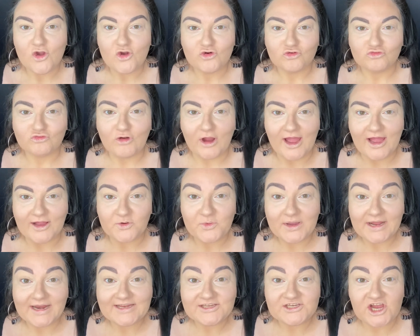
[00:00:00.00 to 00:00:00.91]
Right, I
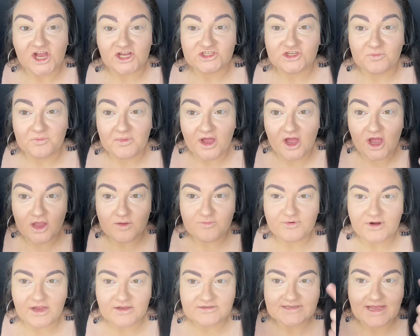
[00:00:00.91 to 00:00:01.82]
quickly chucked on my
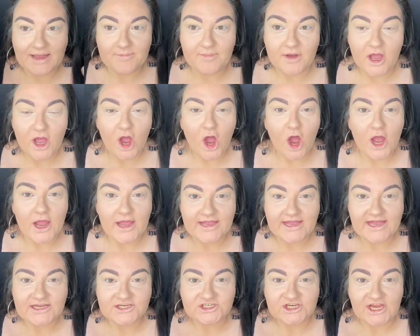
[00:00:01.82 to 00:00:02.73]
eyebrows and my
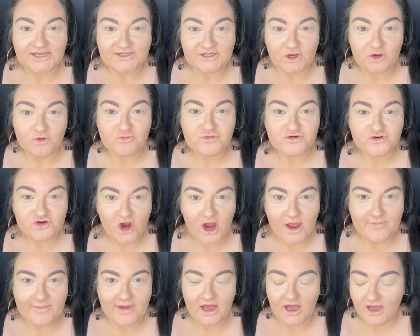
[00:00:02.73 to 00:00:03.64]
eyeshadow
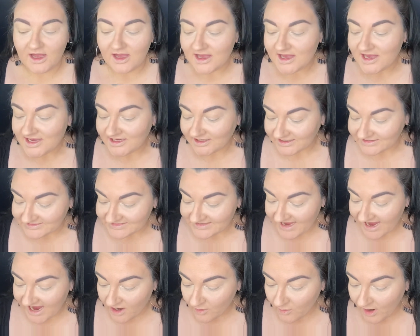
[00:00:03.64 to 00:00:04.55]
primer because
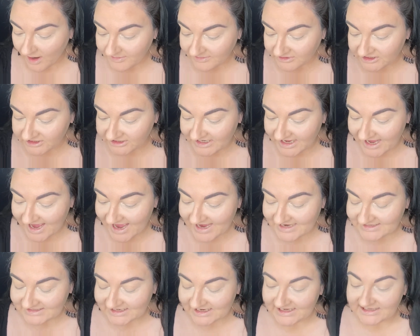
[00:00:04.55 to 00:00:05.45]
now I'm going to
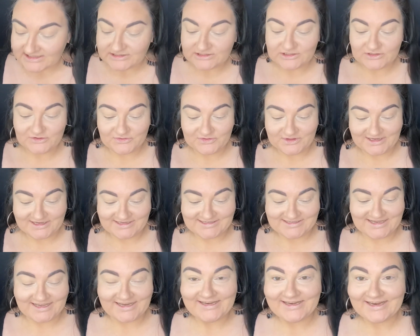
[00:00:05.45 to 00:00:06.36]
head into
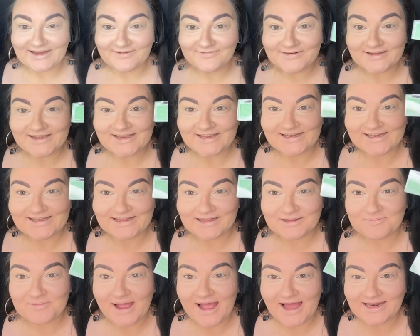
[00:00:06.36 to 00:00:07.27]
this lovely little
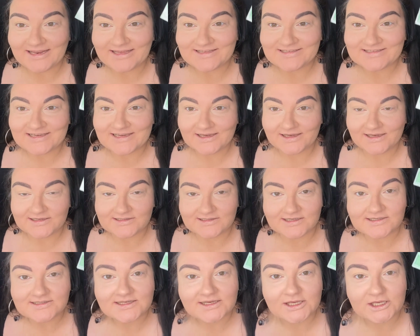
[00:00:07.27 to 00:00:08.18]
palette here. Is
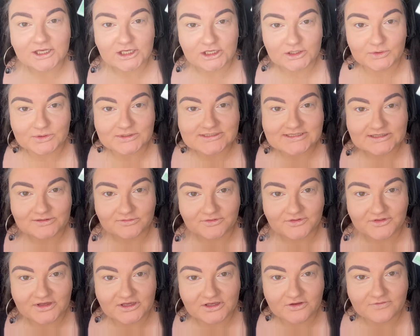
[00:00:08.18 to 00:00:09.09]
this the cutest little
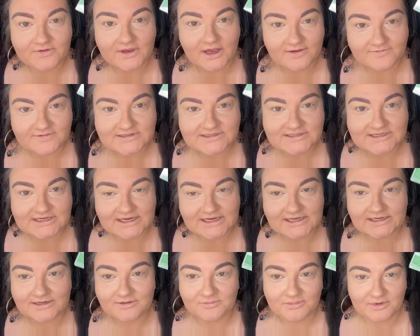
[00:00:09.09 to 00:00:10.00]
thing you've ever
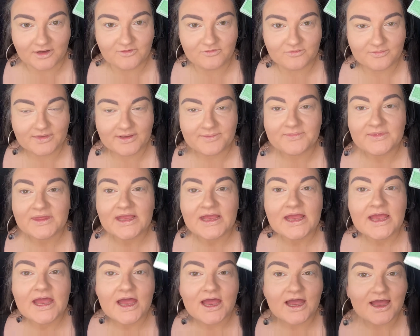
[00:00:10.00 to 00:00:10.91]
seen, apart from me?
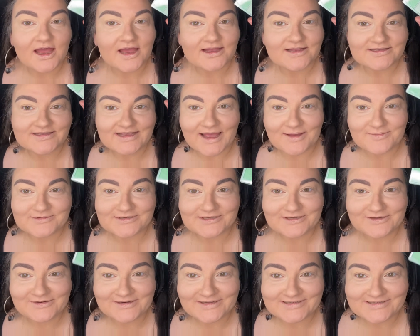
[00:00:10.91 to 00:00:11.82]
It's
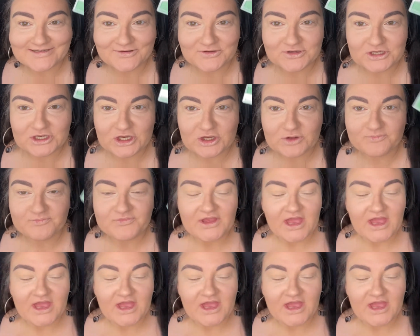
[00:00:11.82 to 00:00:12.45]
absolutely so cute.